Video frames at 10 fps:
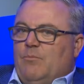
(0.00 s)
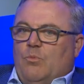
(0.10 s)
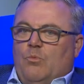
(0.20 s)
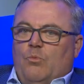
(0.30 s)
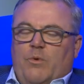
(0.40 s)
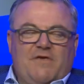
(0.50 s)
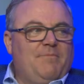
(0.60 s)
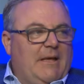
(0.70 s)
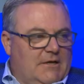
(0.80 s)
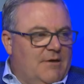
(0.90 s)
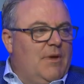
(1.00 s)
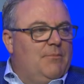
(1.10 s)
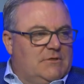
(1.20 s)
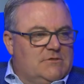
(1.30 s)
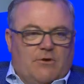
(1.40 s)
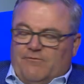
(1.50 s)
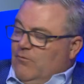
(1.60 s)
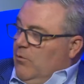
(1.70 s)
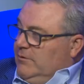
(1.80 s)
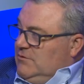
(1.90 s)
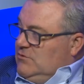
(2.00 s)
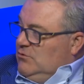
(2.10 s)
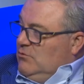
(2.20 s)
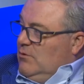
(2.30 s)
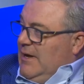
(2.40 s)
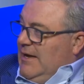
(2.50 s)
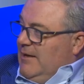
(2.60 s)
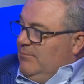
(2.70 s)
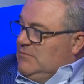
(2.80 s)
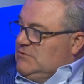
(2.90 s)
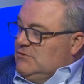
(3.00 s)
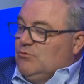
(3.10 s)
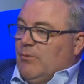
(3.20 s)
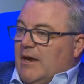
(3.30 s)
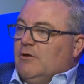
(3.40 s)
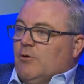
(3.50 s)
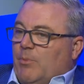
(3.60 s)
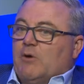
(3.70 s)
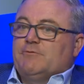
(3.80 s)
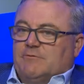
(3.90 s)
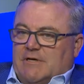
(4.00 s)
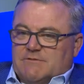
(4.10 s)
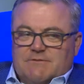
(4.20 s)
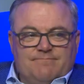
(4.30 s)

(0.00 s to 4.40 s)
we've made a commitment to go forward and do regular partner days.